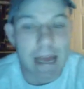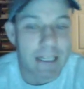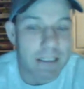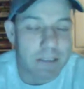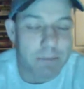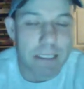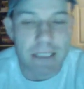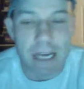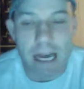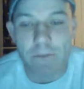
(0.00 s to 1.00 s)
actually
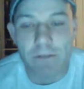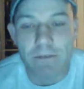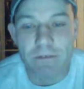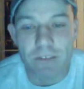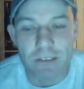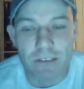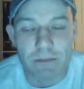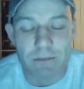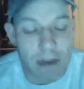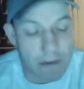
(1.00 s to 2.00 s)
spent time with Jim